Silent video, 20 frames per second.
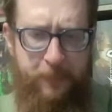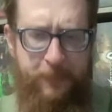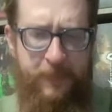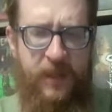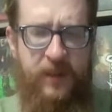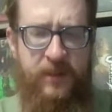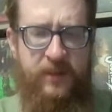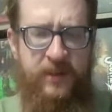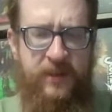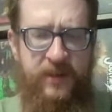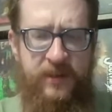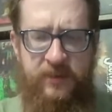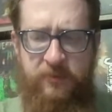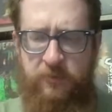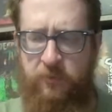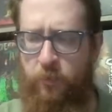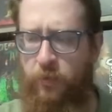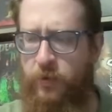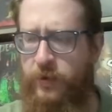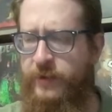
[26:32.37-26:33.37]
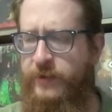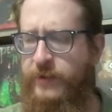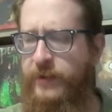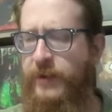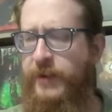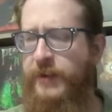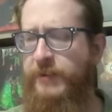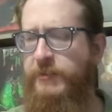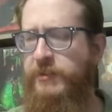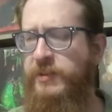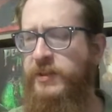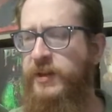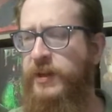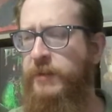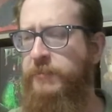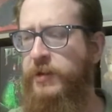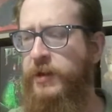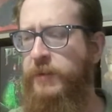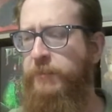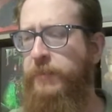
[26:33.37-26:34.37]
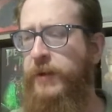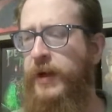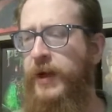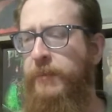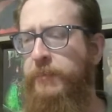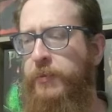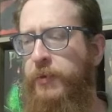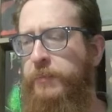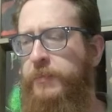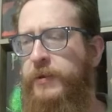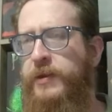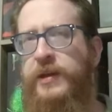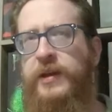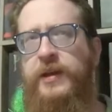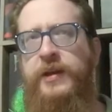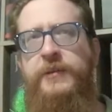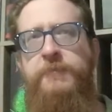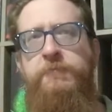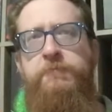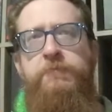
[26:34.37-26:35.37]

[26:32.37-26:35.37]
Then one I think I'm going to pop open again.